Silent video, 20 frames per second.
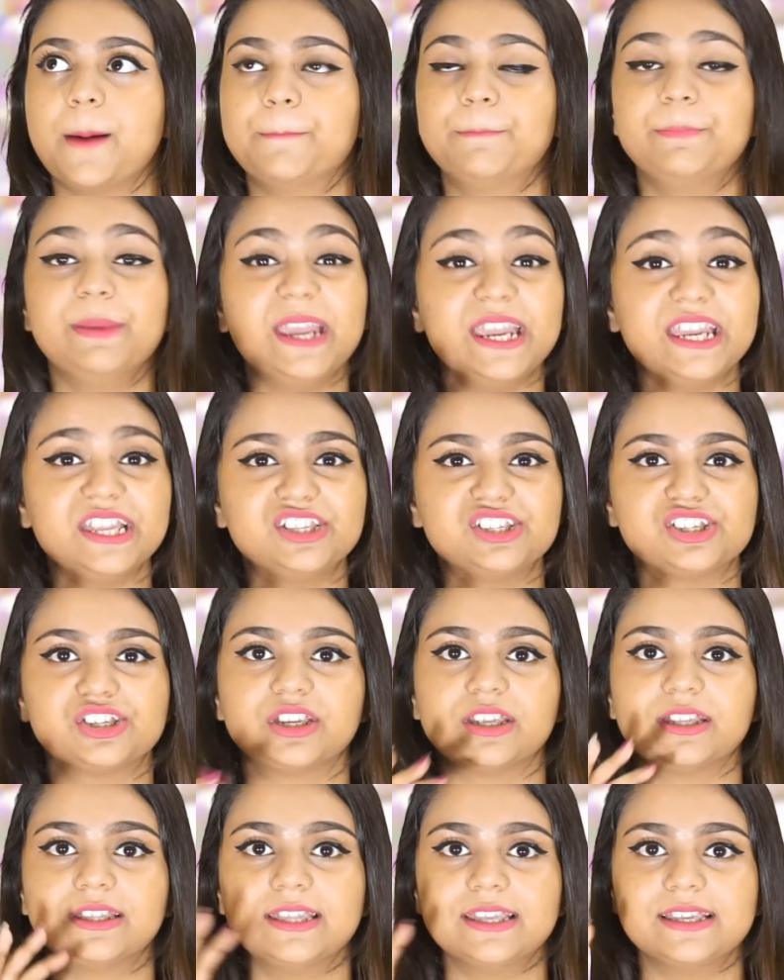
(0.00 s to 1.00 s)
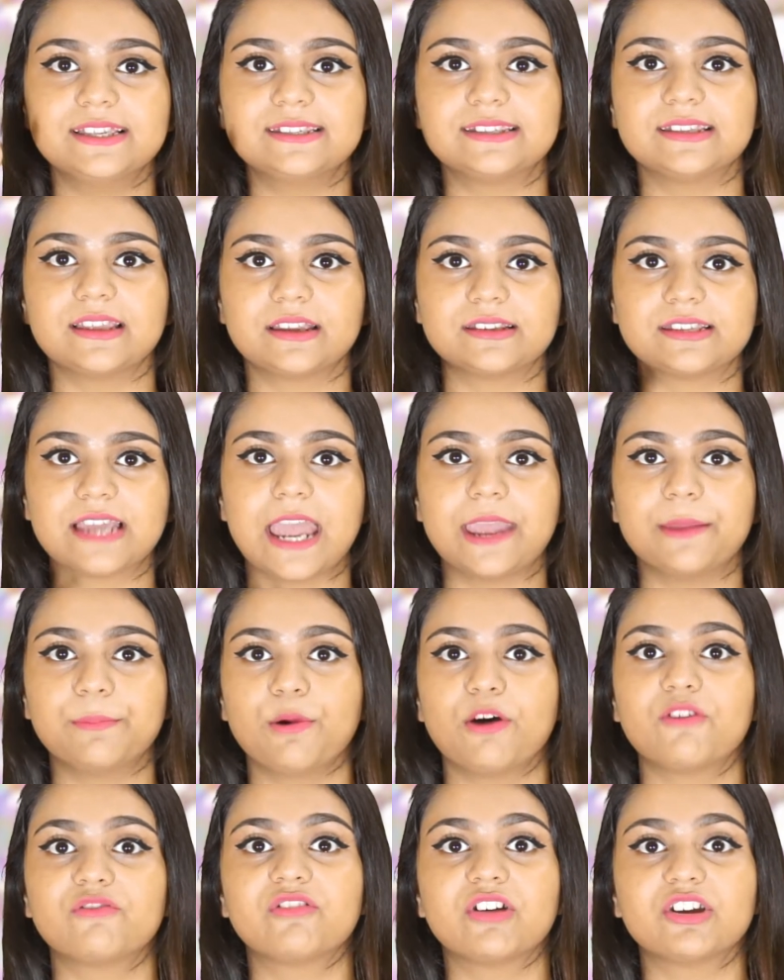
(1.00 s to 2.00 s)
peach, this type
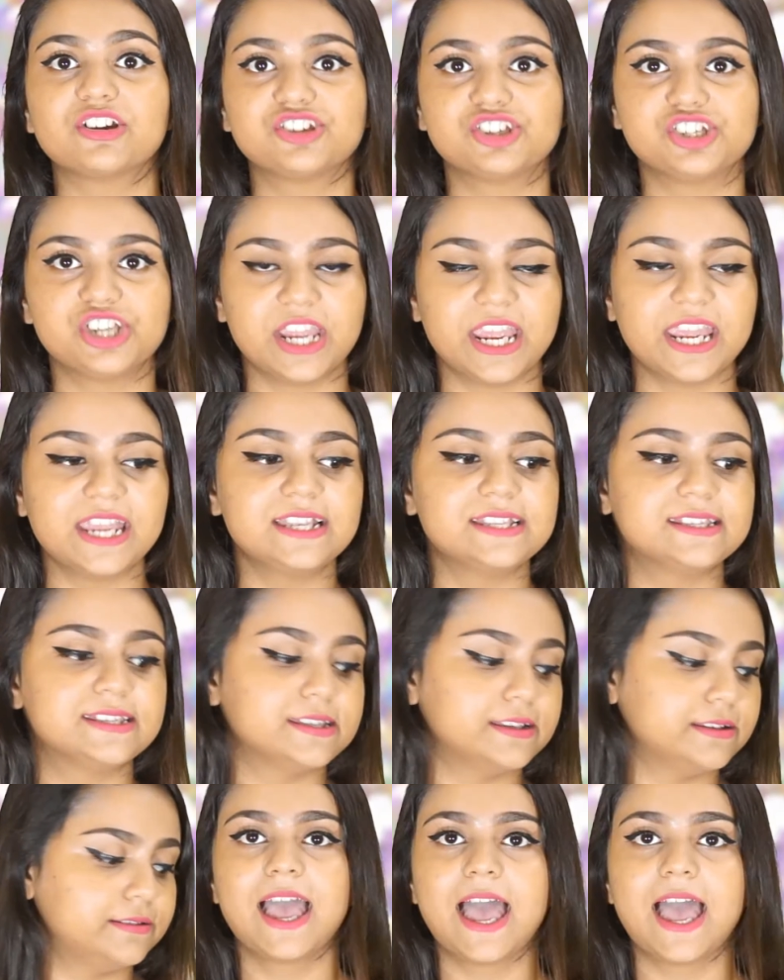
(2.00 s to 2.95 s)
of shades.